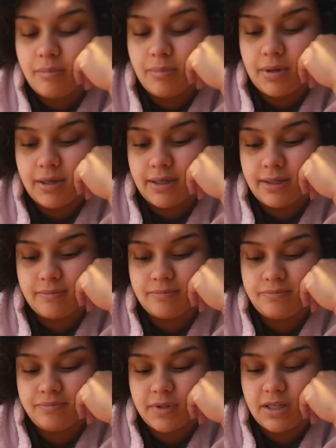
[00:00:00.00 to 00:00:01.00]
but
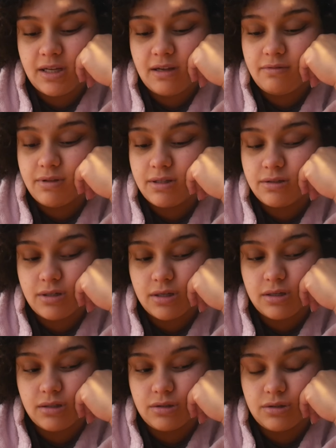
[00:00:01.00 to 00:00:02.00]
I have things I
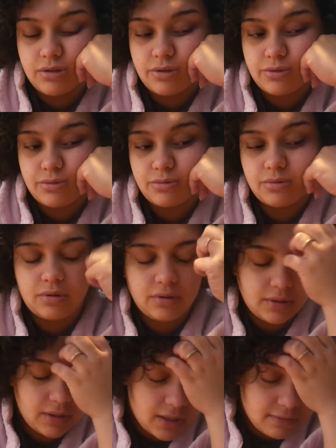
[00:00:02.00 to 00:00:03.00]
gotta do,
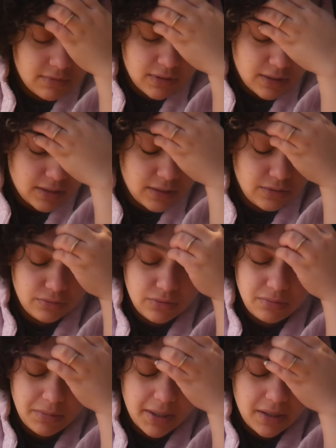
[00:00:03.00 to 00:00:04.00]
and I have to clean this
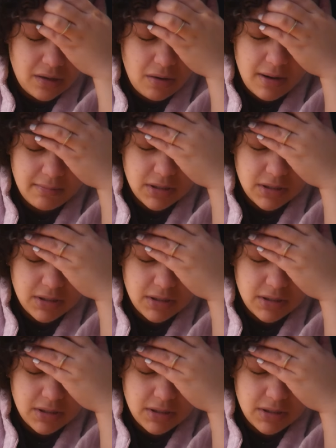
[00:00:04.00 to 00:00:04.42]
room, like, you know what I'm